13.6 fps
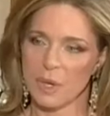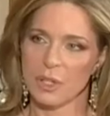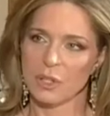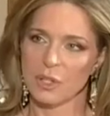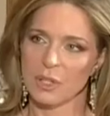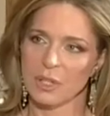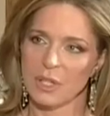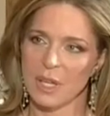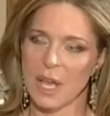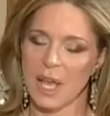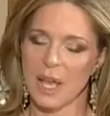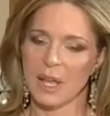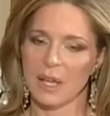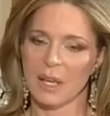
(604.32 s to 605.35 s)
region
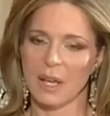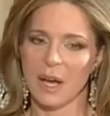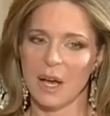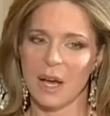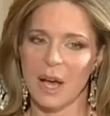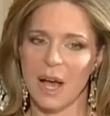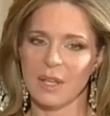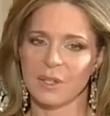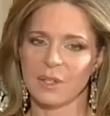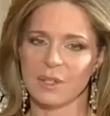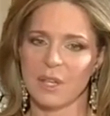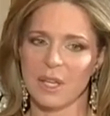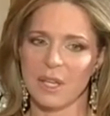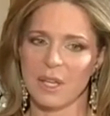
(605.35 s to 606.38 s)
today. I
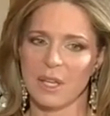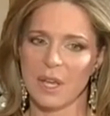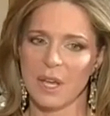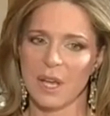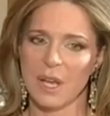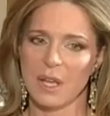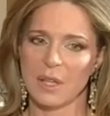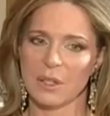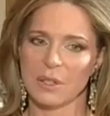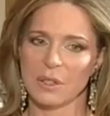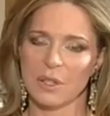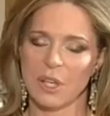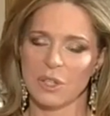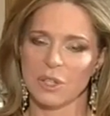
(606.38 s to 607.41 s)
see
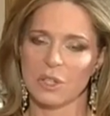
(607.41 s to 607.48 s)
such